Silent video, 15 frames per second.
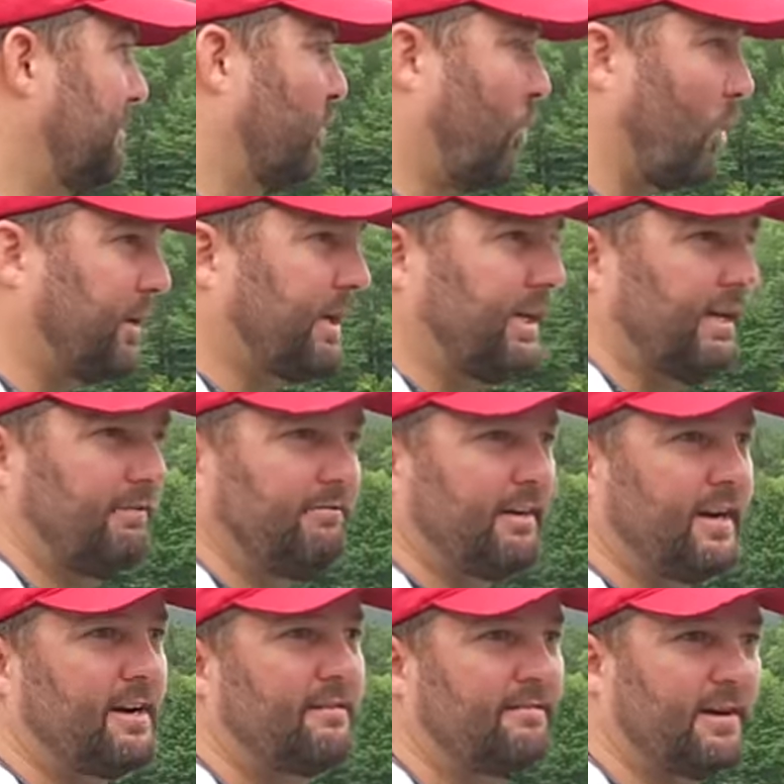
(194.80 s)
working it
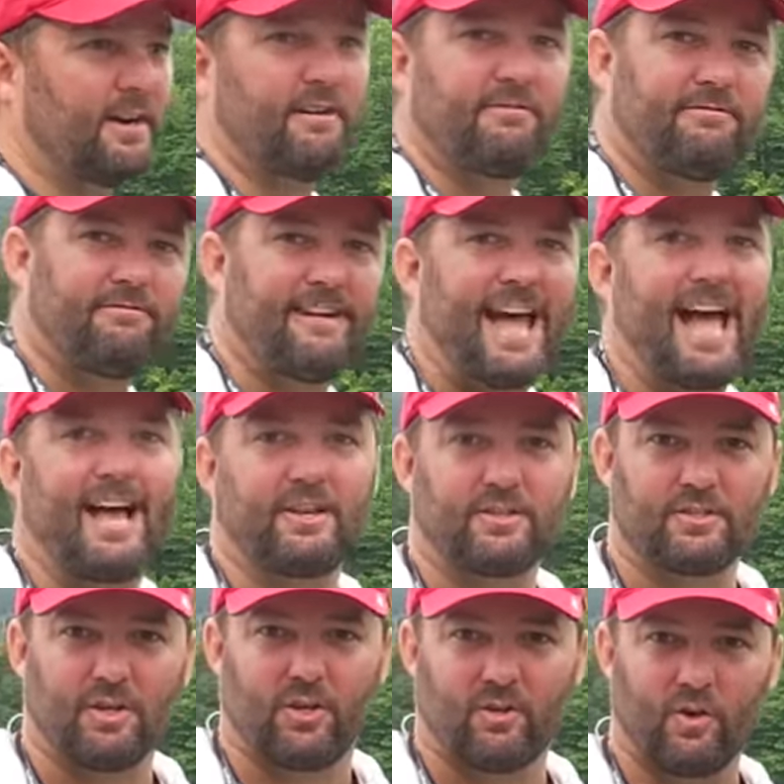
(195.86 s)
very, very
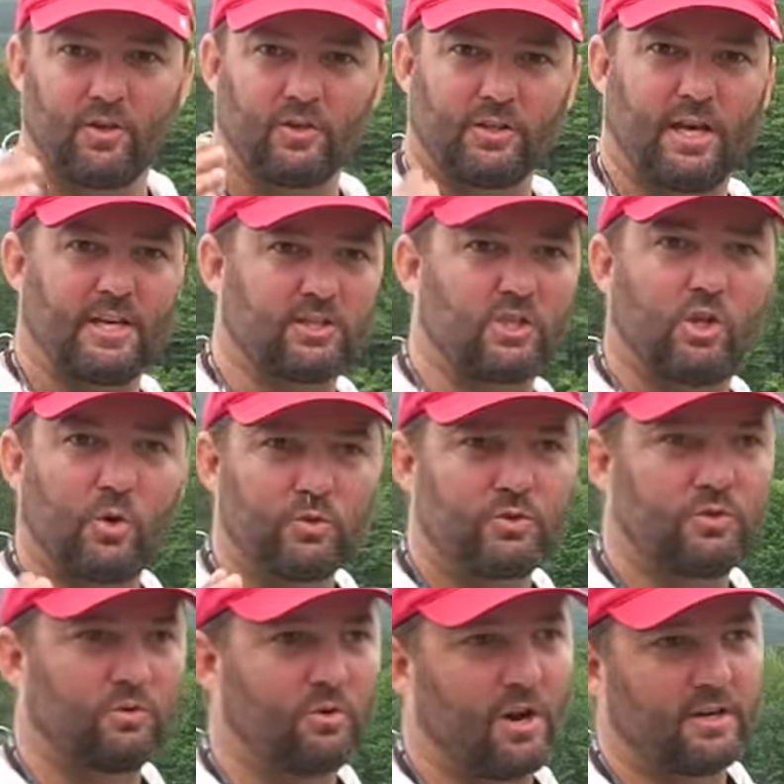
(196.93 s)
fast along as close
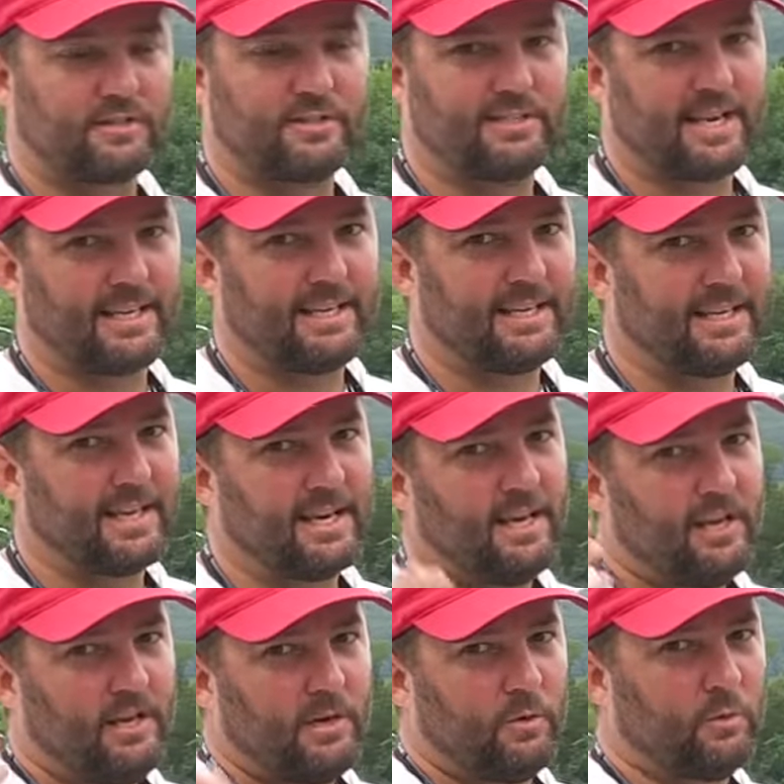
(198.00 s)
to the rocks as I can get
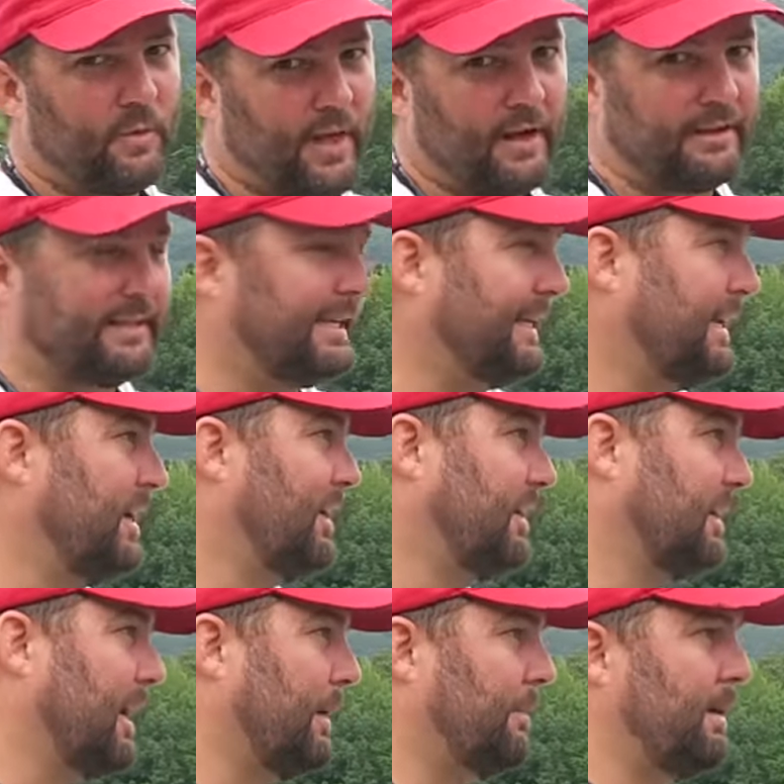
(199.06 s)
without getting
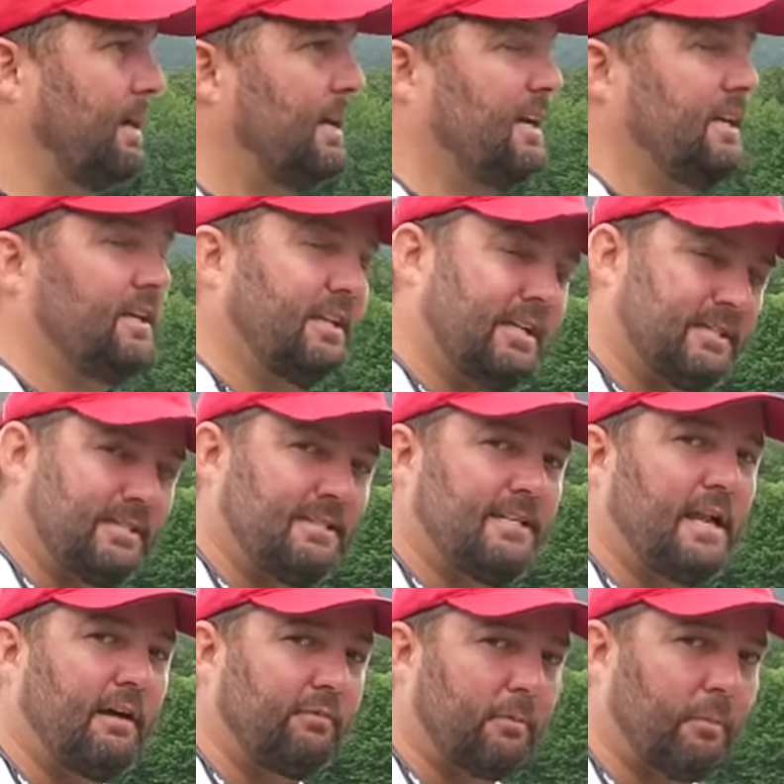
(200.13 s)
hung up. It's
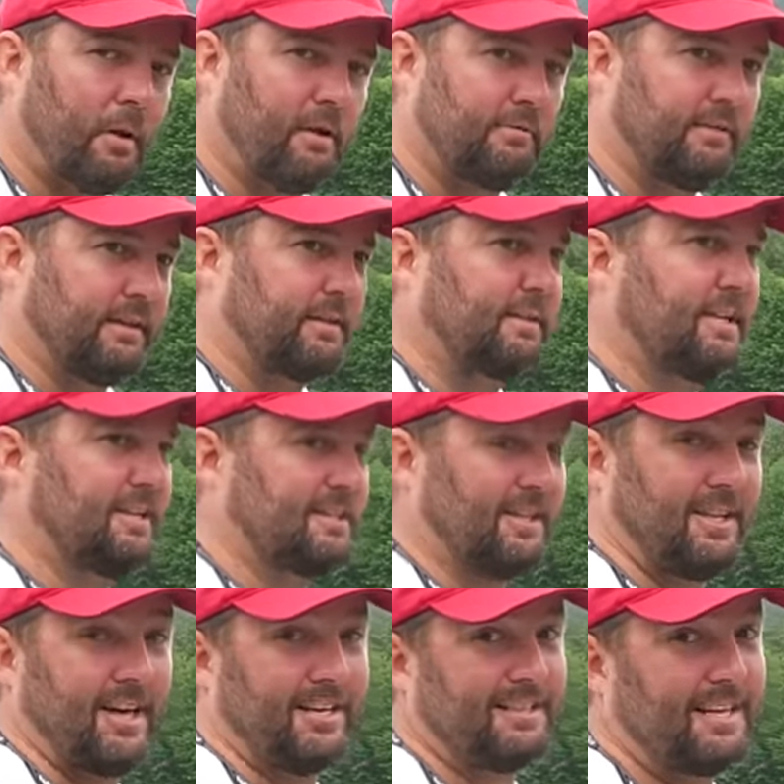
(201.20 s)
never perfect because a
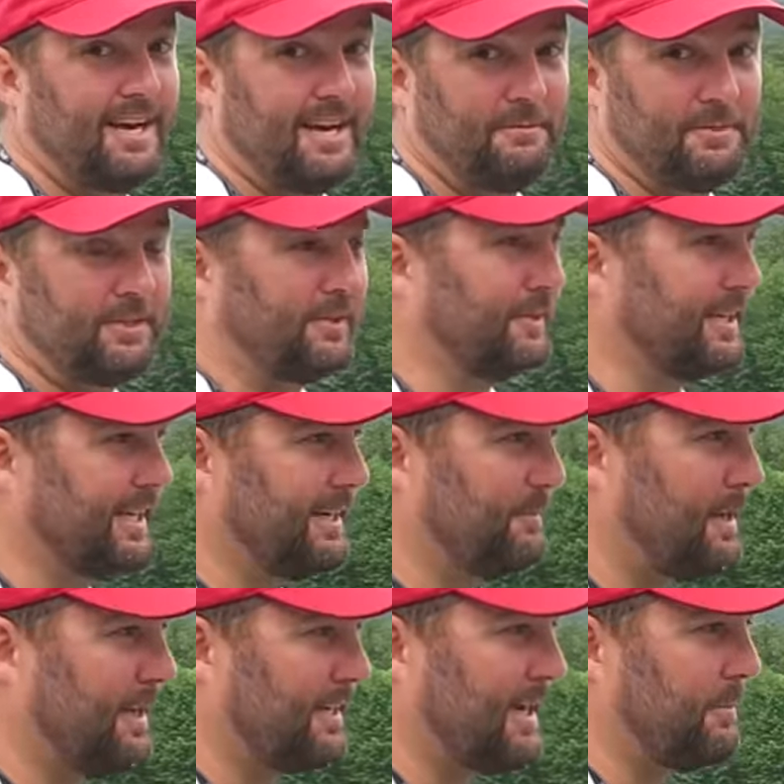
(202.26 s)
lot of times you're gonna get
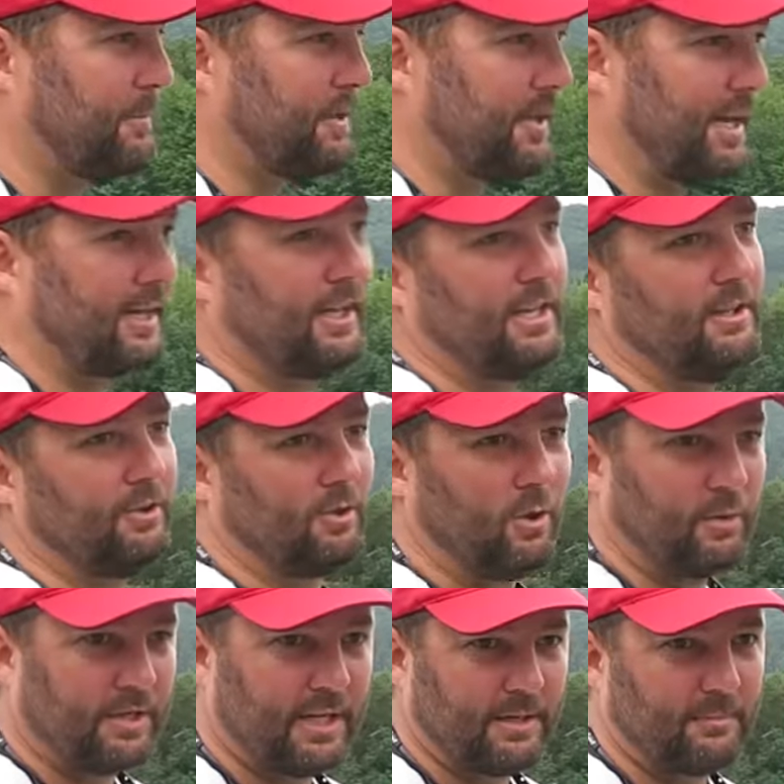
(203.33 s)
them hung up and you gotta either
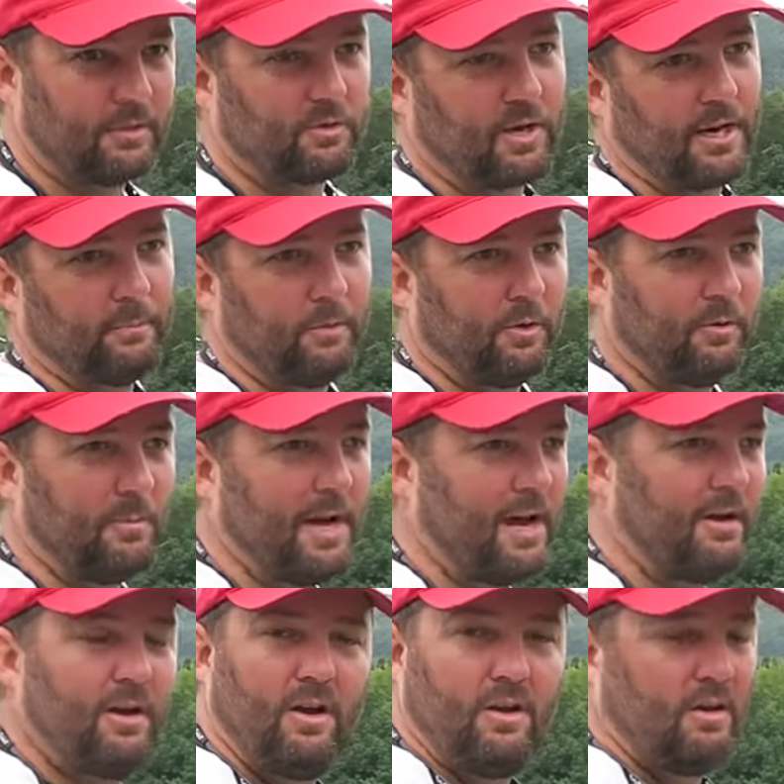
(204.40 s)
go get them and try to pull them
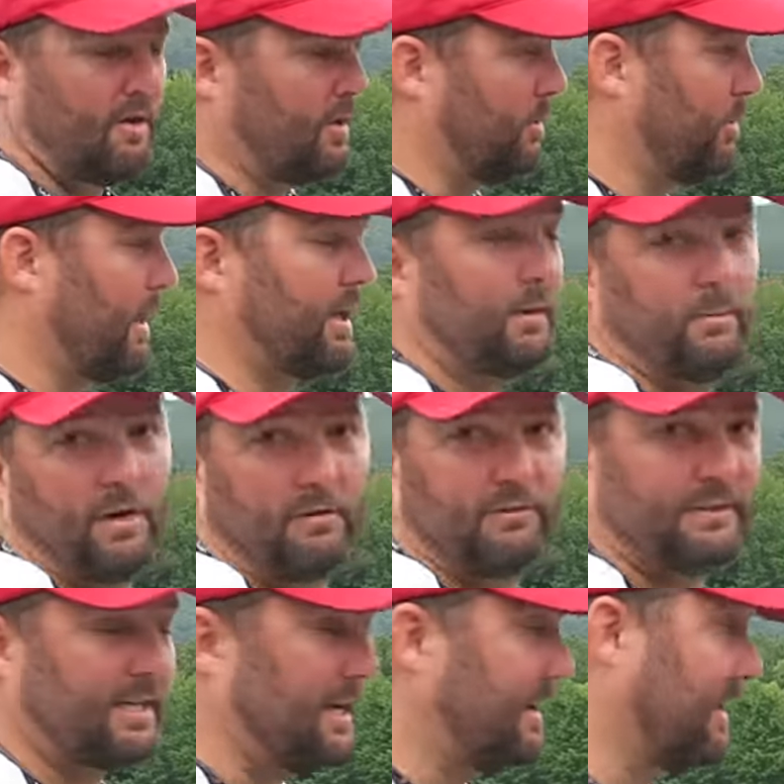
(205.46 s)
out or break them
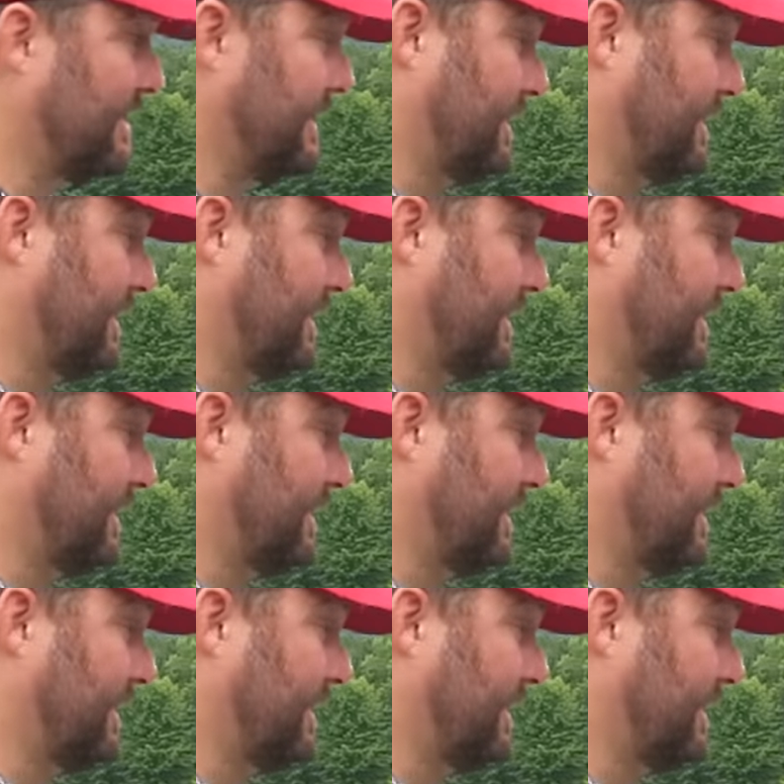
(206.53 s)
off and tie on